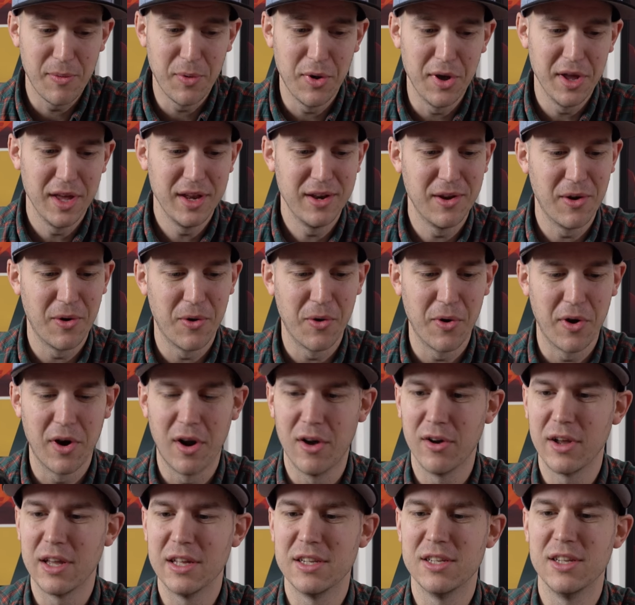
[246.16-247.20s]
that one or
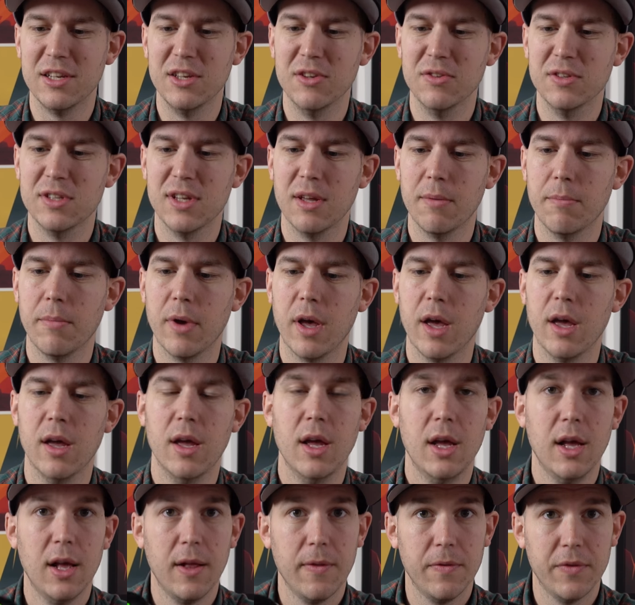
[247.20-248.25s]
I'll get to use it,
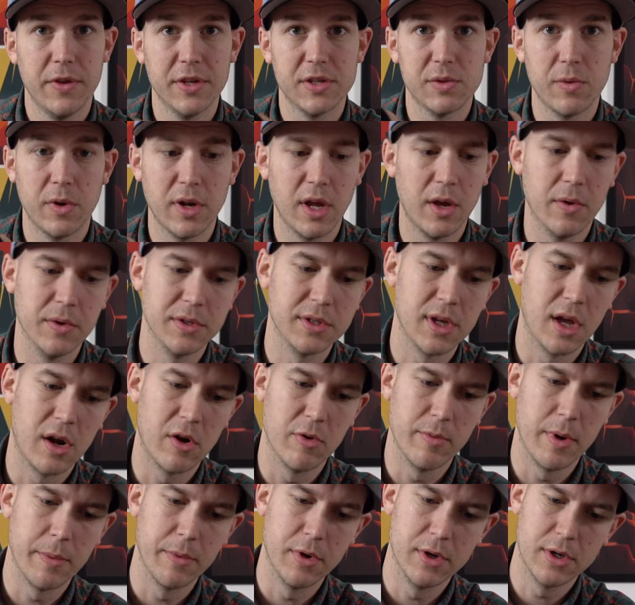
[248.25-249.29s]
but this one I always
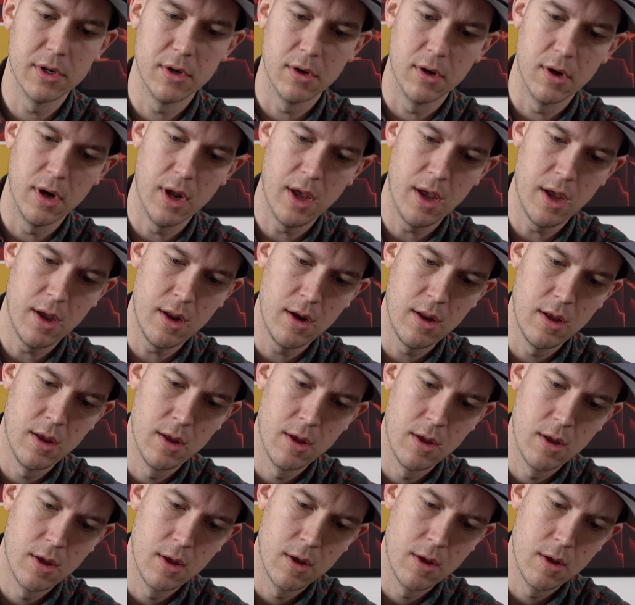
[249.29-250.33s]
gotta remember to turn it on.
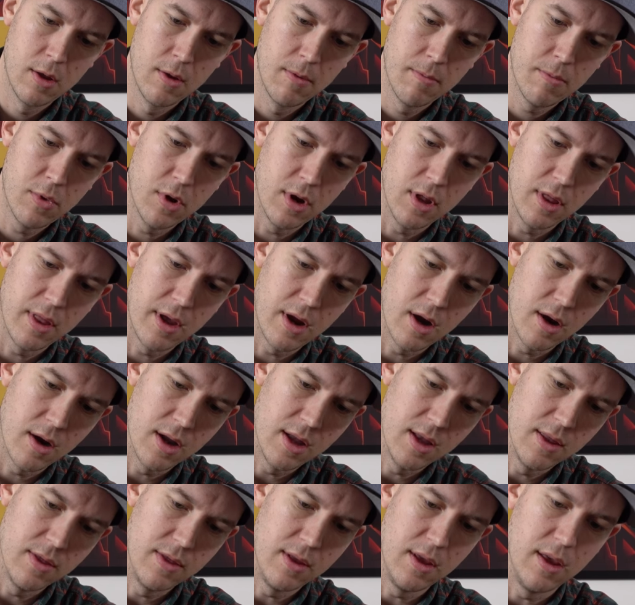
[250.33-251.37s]
Put it there
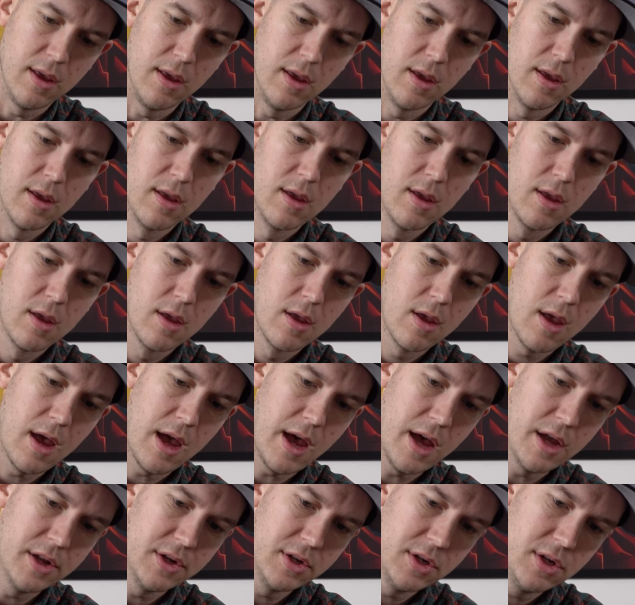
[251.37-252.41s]
in the
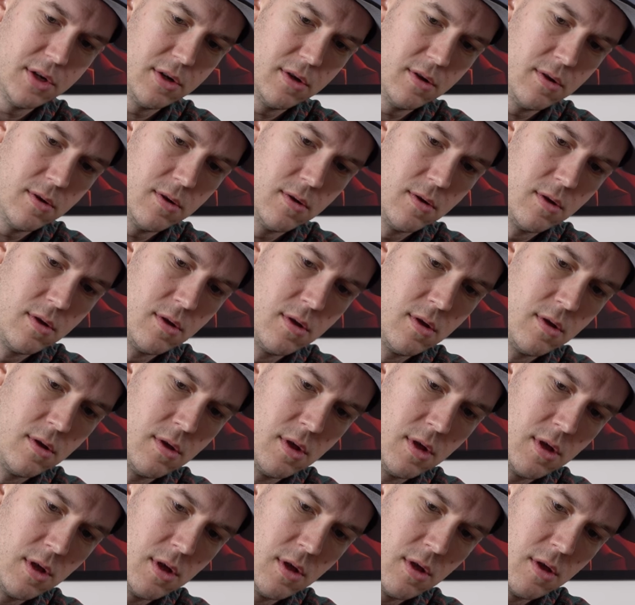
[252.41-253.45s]
hot shoe.
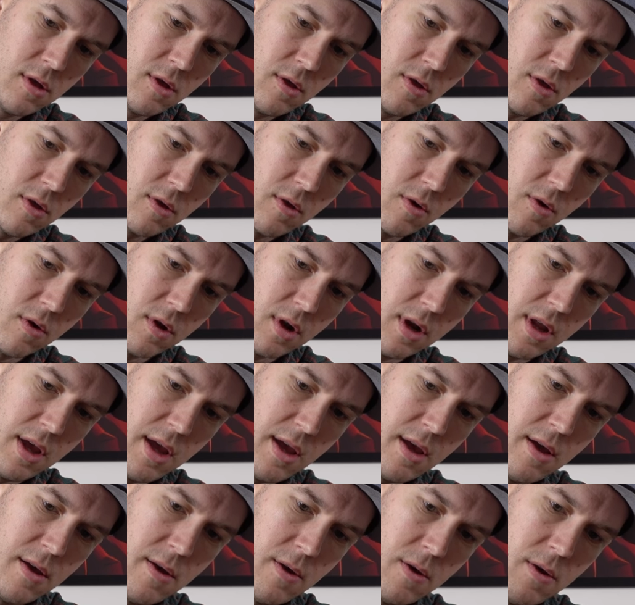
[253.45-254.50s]
Screw it
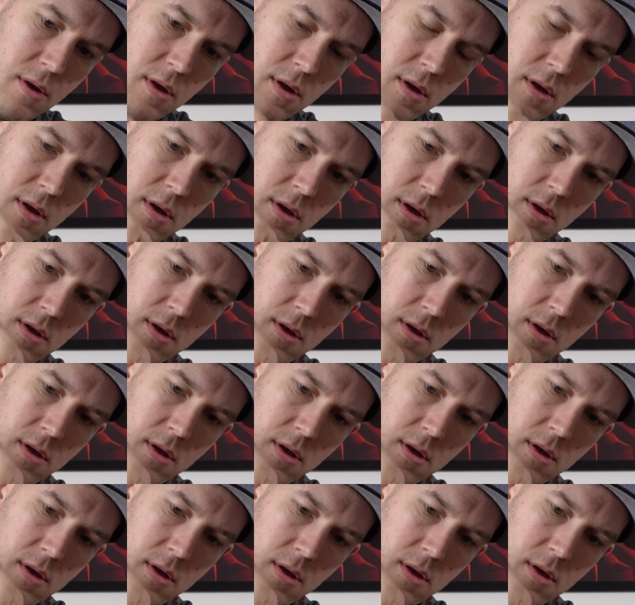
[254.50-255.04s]
down.